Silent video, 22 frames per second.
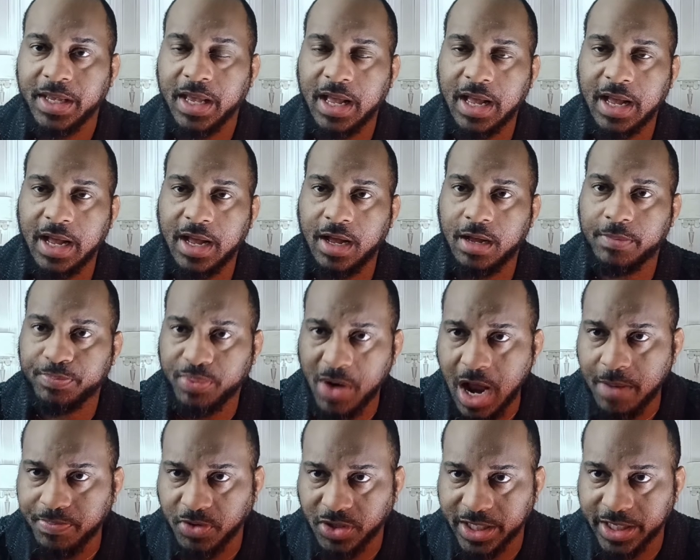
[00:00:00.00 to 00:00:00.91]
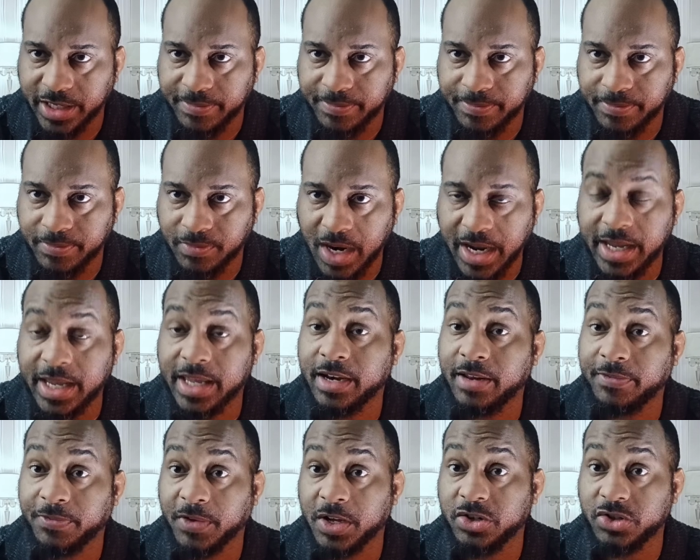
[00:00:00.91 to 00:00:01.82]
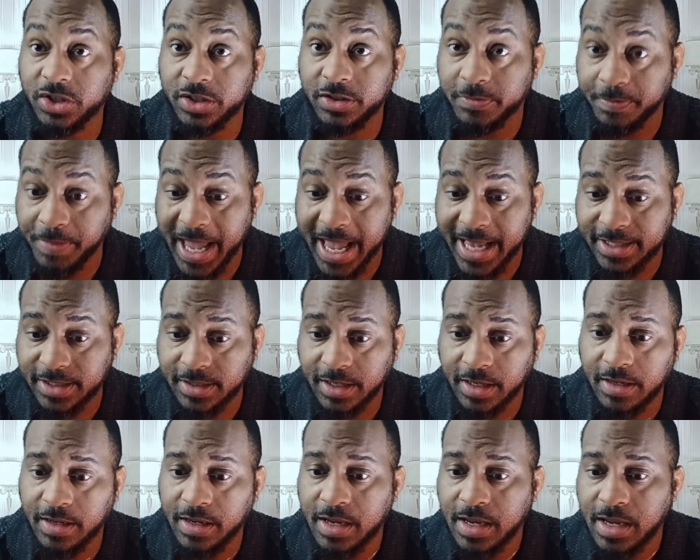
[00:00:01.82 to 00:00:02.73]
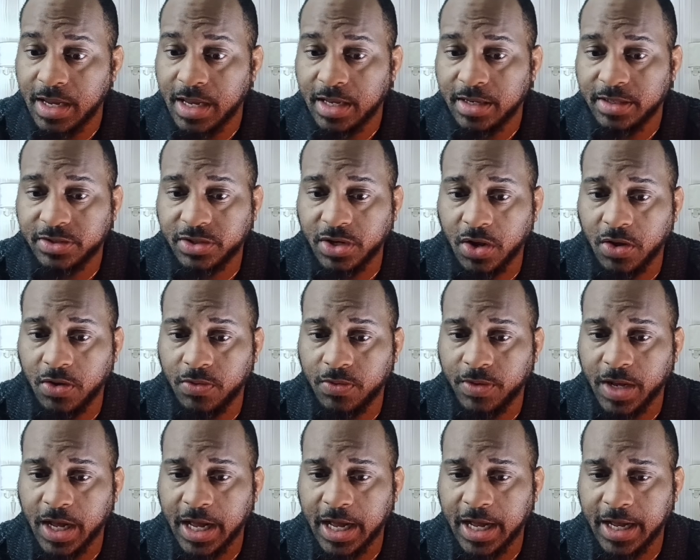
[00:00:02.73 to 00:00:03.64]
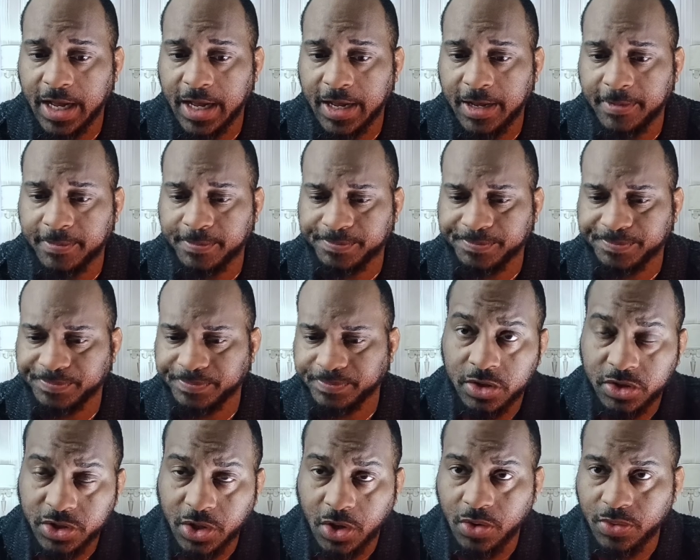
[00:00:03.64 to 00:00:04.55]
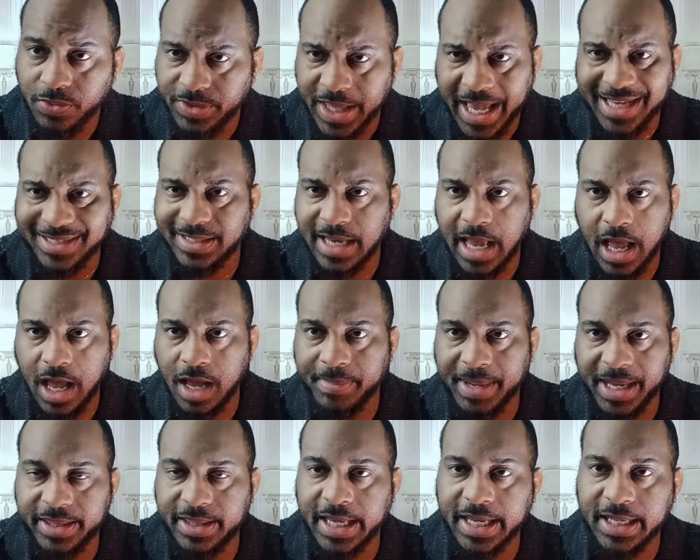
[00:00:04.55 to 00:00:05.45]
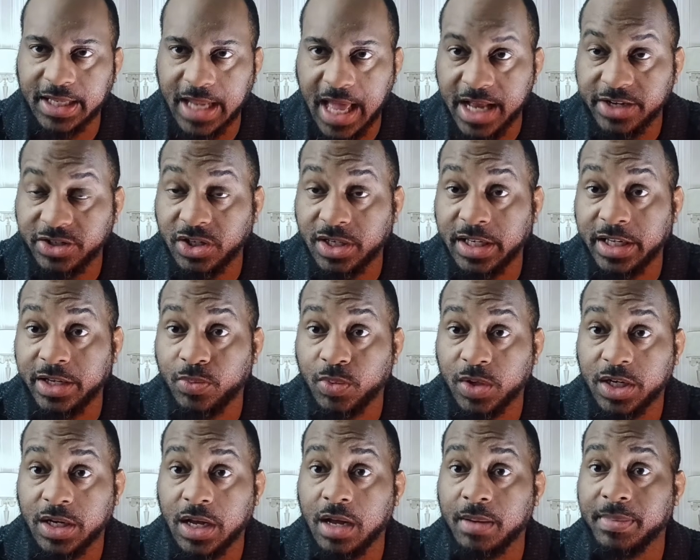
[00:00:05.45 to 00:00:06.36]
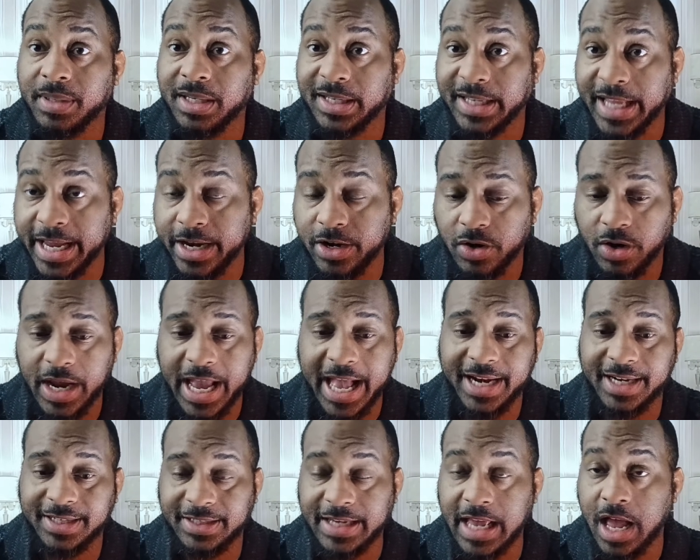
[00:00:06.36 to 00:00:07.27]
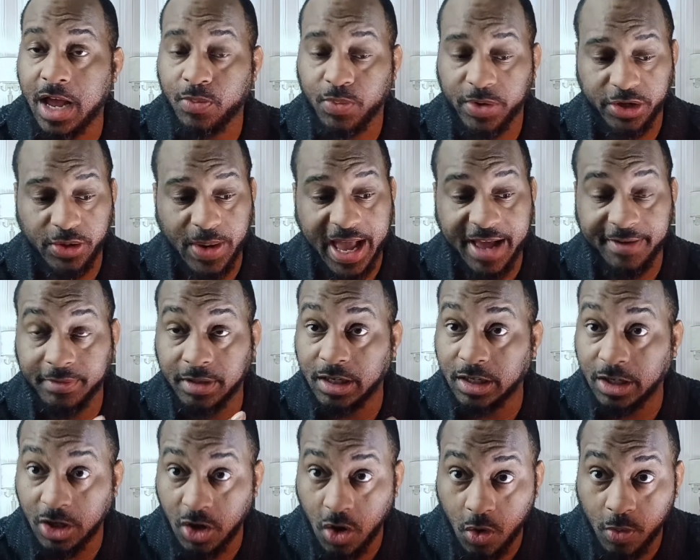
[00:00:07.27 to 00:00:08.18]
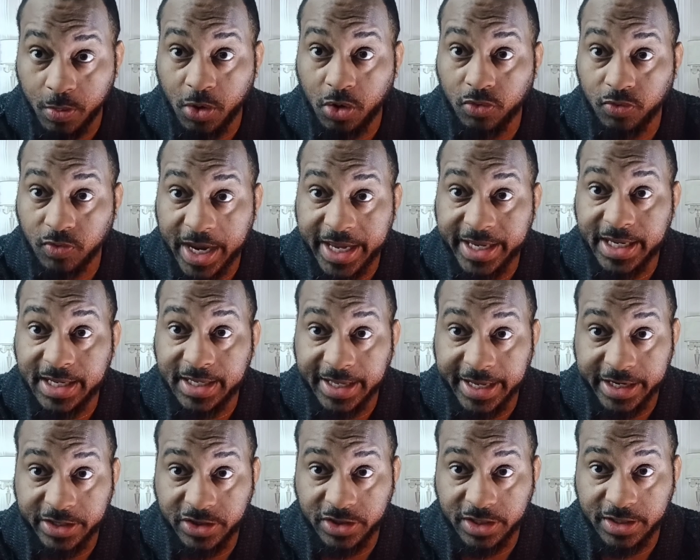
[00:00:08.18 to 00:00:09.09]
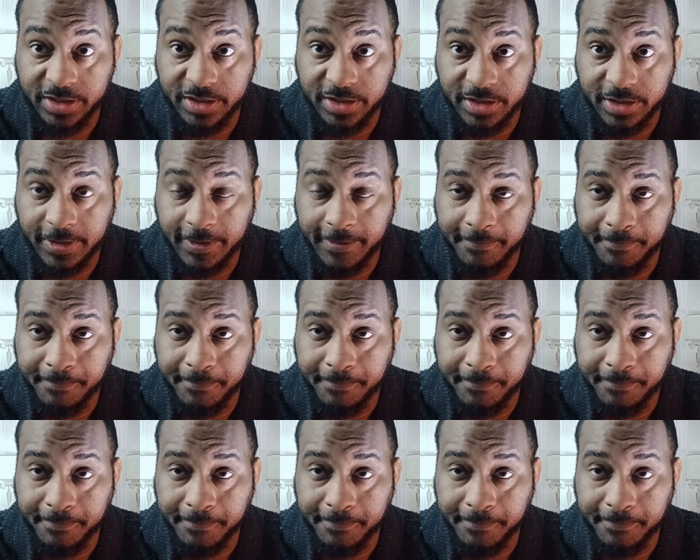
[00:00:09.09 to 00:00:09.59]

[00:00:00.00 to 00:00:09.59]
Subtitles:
properly, right? And it functions best. So that time, I think, logically would come later at a time where you have global regulations,